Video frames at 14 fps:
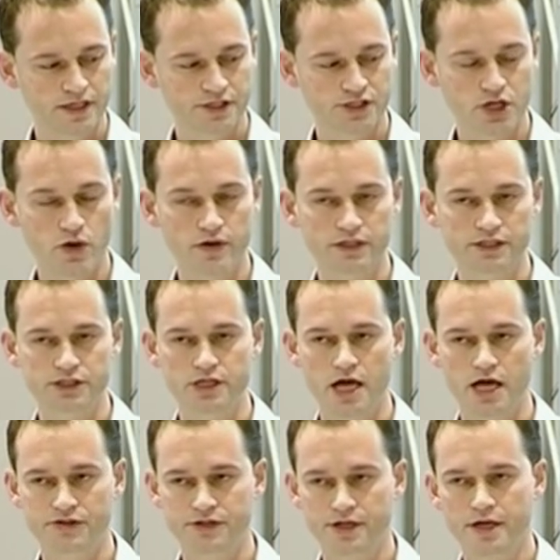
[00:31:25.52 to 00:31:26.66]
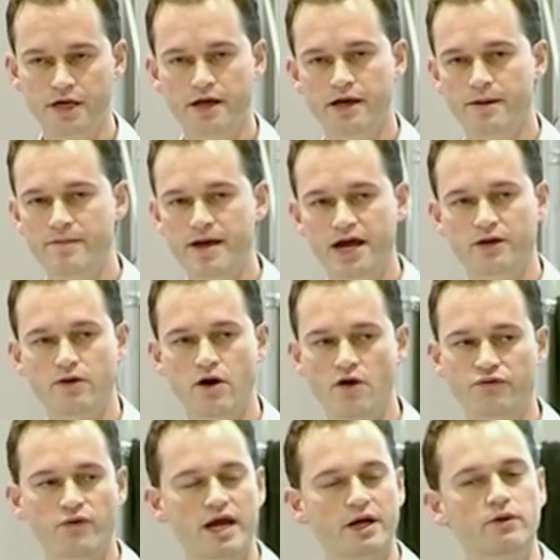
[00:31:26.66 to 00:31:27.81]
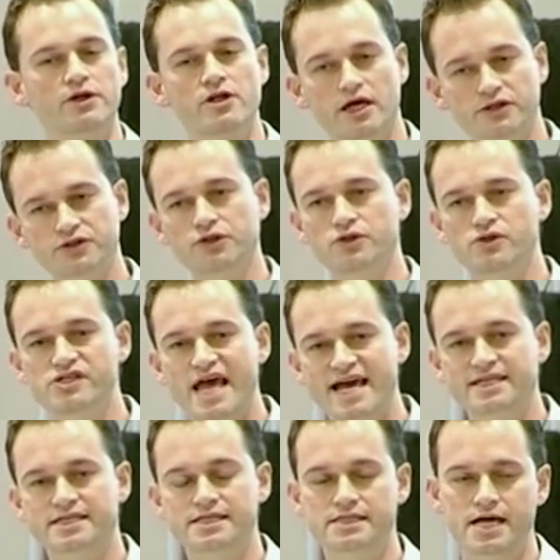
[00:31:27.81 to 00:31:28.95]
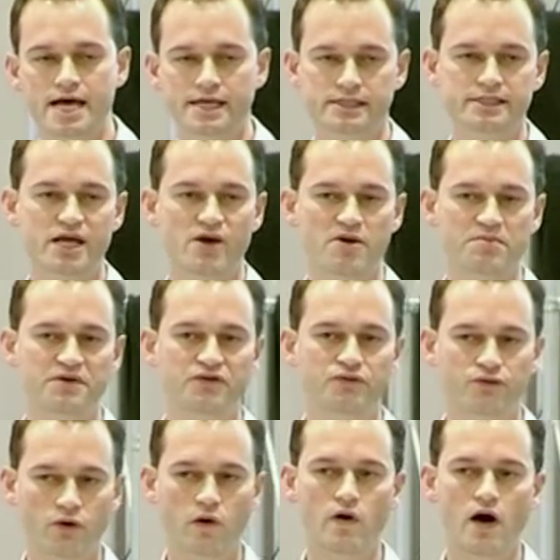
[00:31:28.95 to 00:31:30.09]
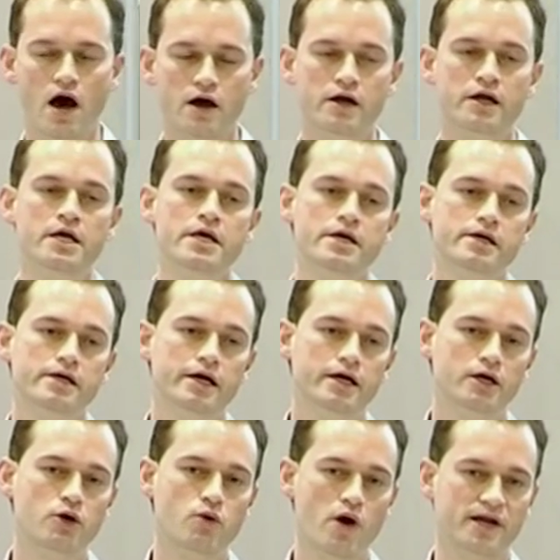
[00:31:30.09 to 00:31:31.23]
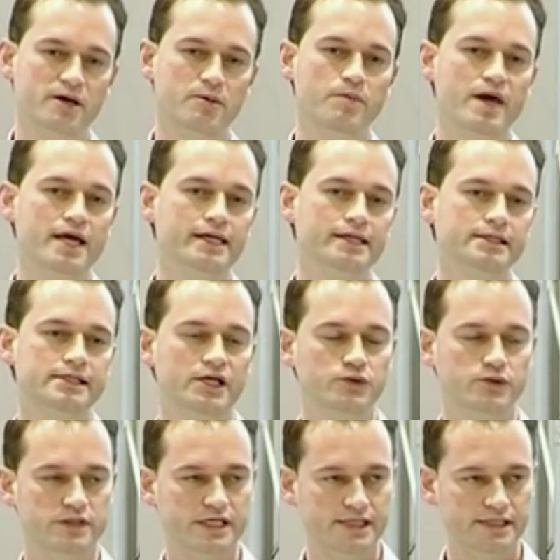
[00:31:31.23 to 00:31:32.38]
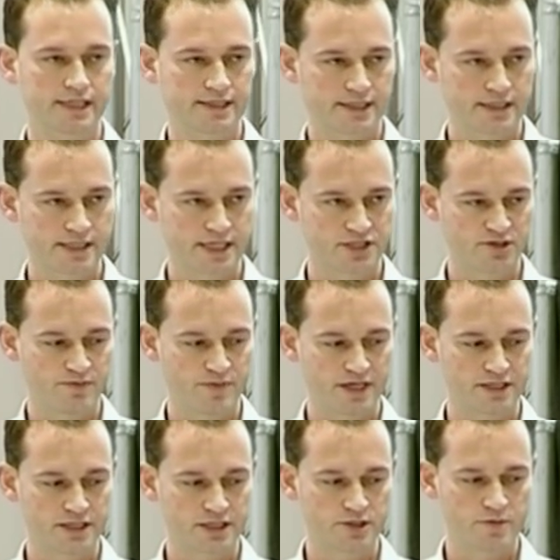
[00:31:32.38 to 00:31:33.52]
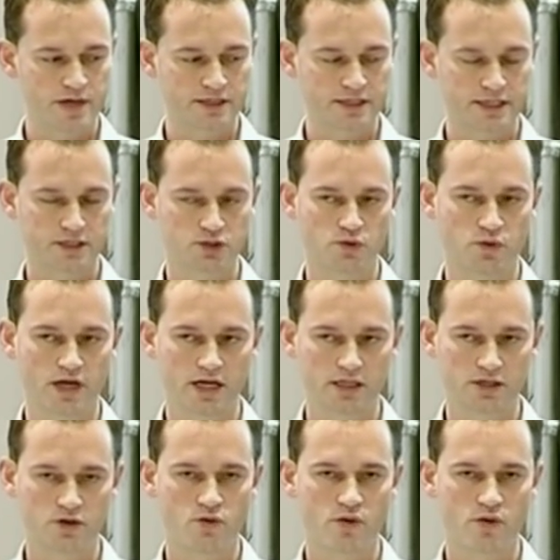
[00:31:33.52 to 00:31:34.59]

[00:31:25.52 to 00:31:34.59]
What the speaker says: So it's not a matter of whether or not to use exercise therapy for our chronic pain and central sensitization patients, but it's really the